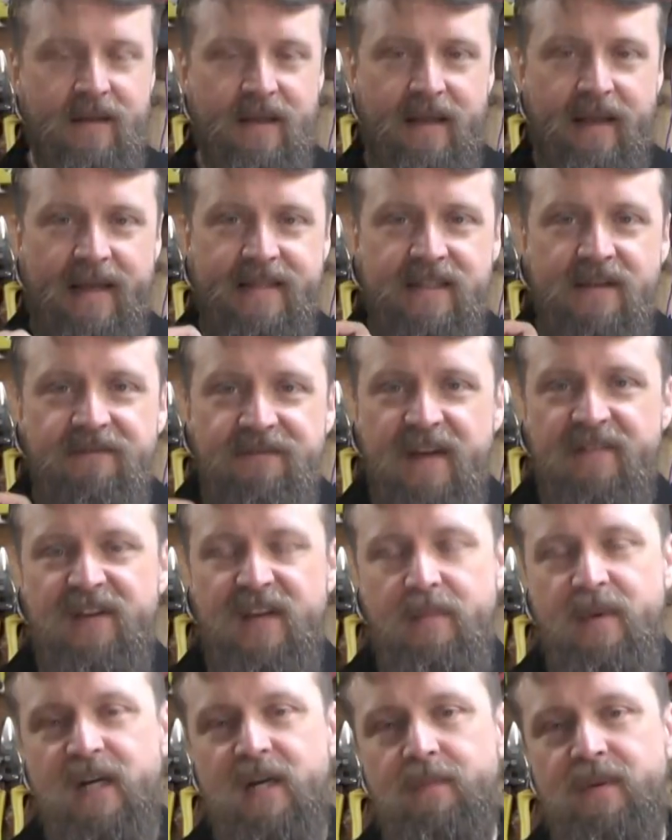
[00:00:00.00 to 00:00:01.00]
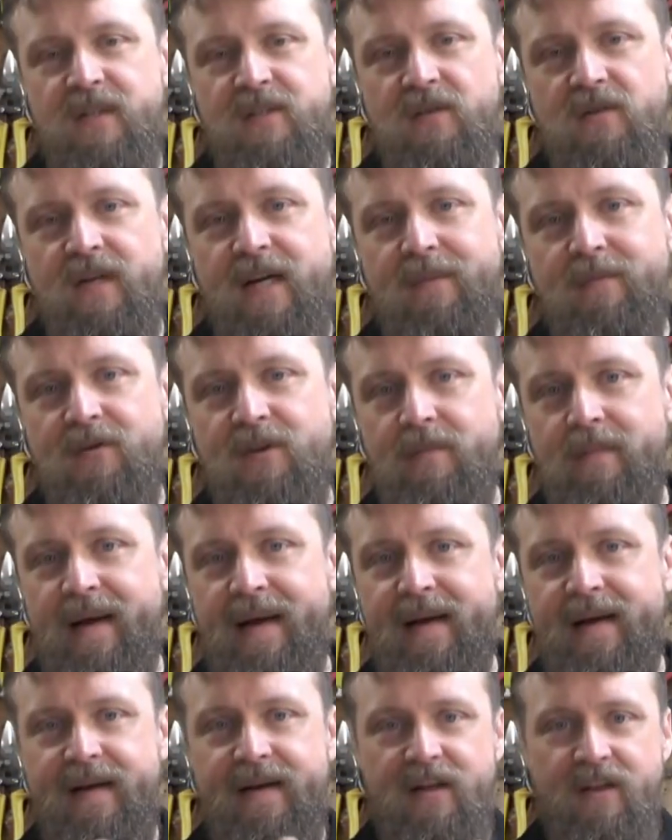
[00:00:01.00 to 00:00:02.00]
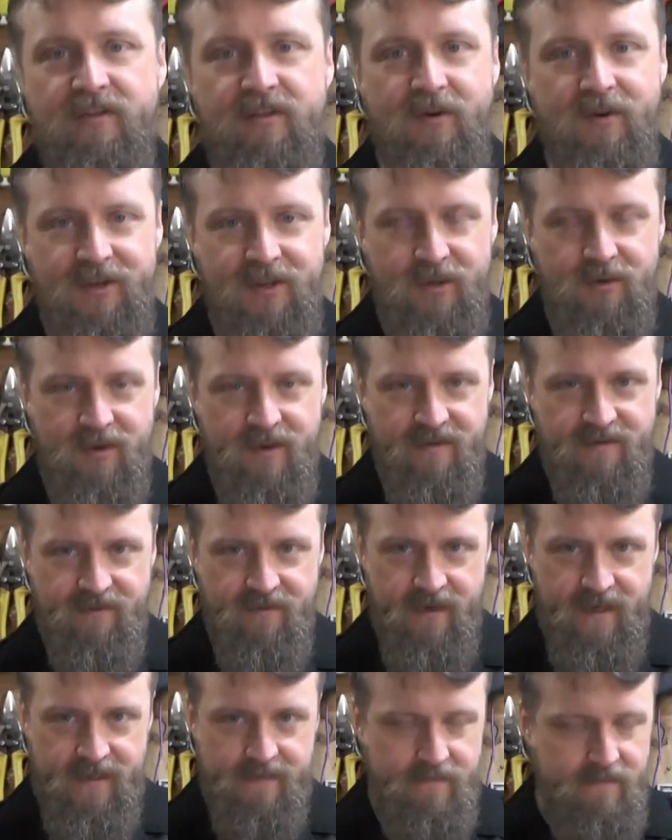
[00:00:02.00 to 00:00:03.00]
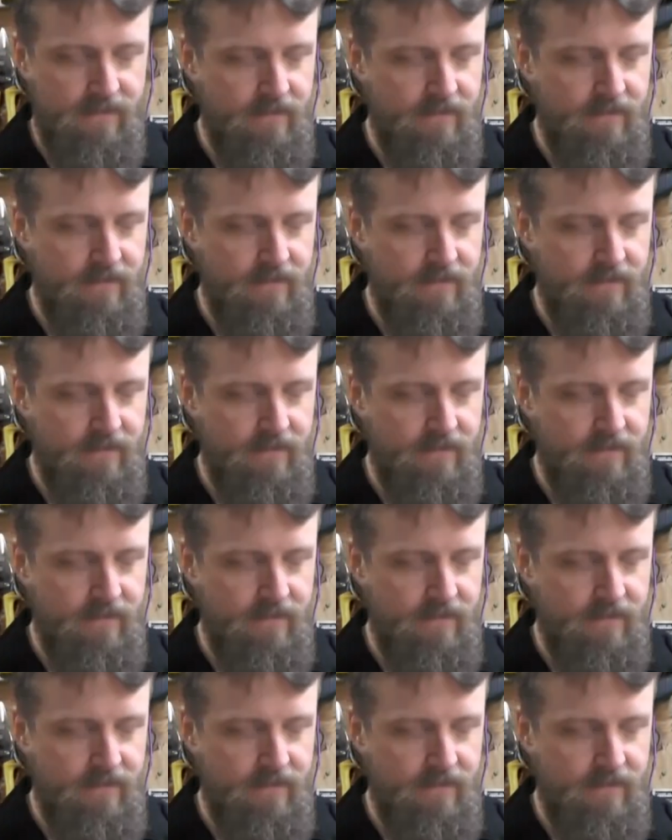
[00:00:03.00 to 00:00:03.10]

It has a 50 megapixel camera on the back and a 32 on the front.